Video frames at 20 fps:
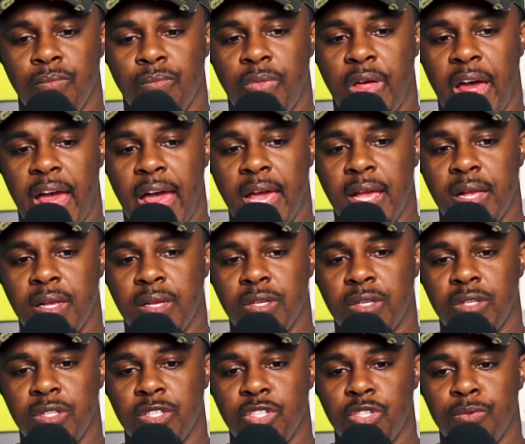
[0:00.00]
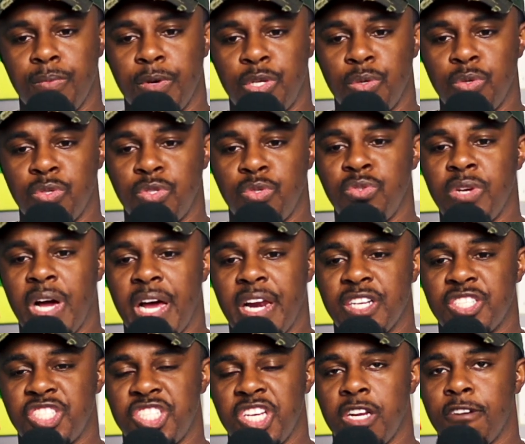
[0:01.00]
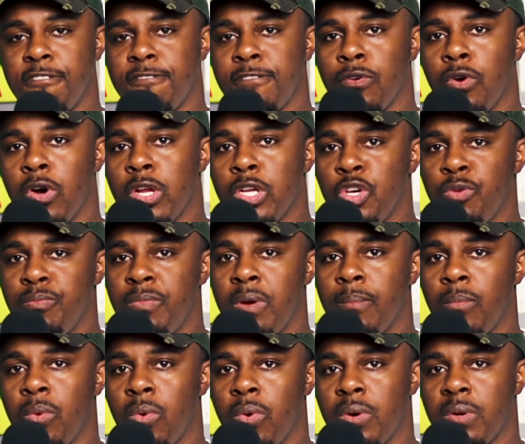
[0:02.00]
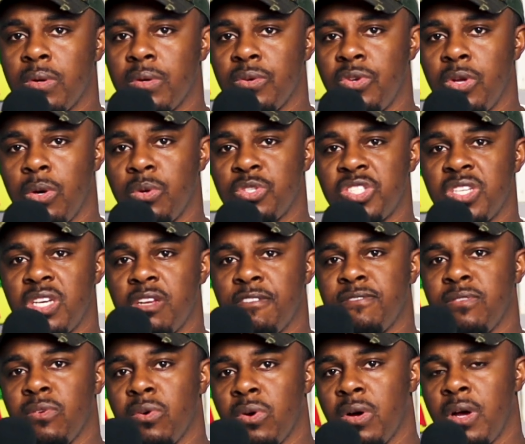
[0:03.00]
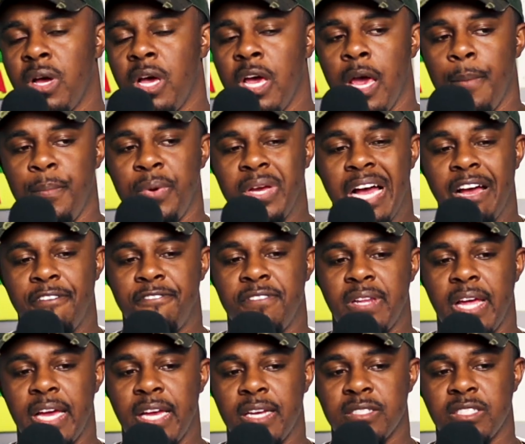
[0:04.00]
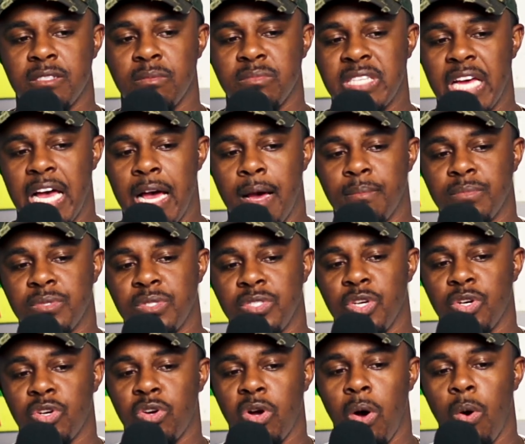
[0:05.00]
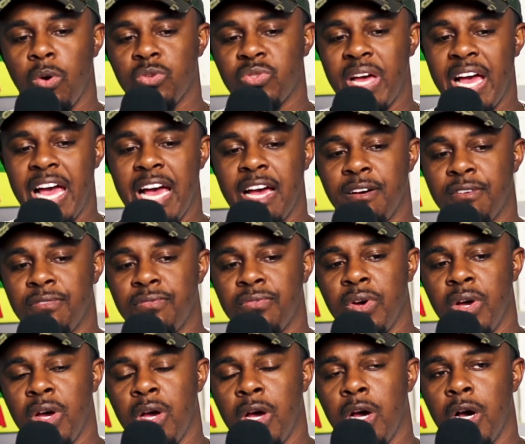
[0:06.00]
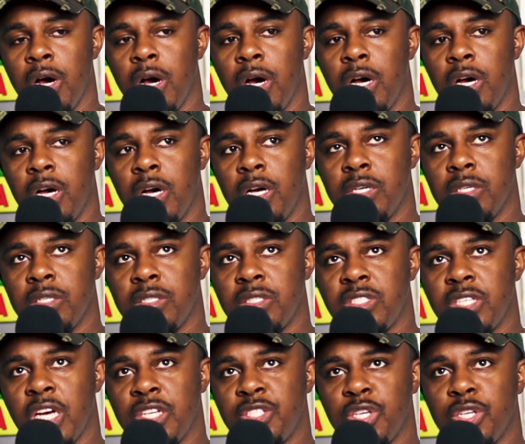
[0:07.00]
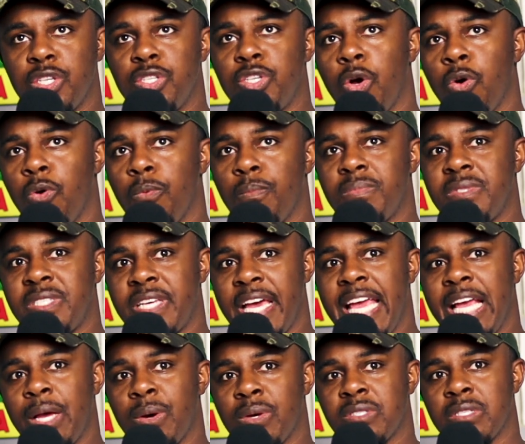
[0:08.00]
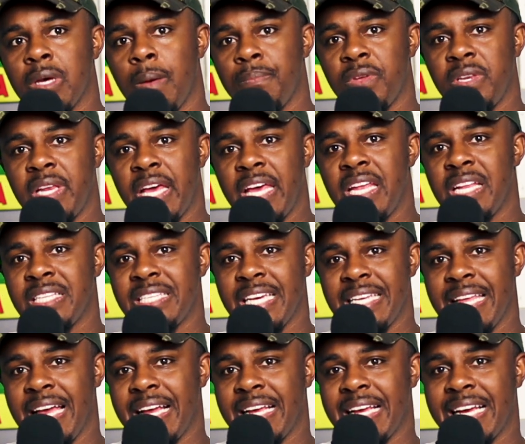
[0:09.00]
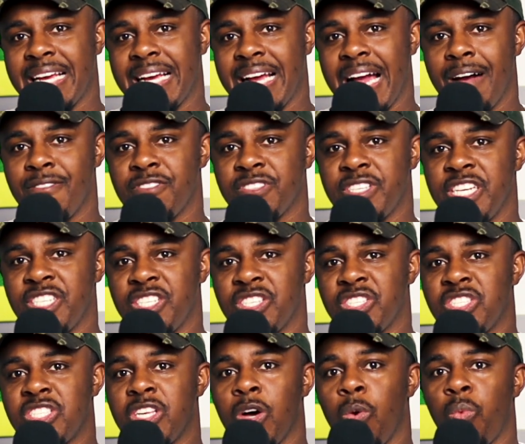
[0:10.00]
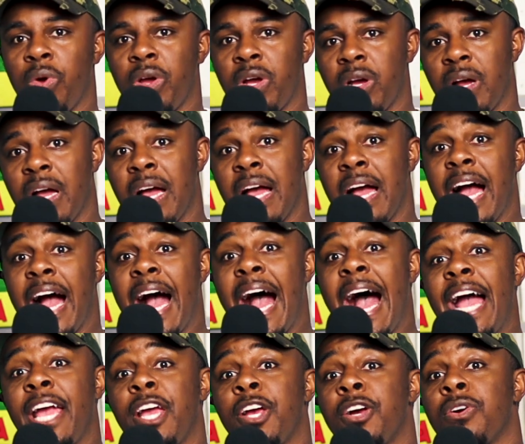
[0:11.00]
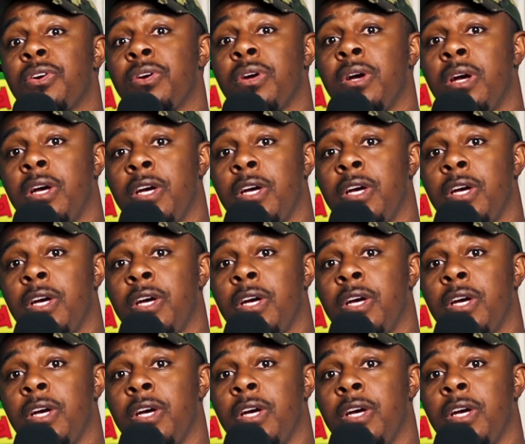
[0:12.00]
that, but you you gotta share the floor a little bit more. You know, share the floor because I feel like sometimes your co-hosts will have such a dope take on something that it'll take that conversation somewhere higher.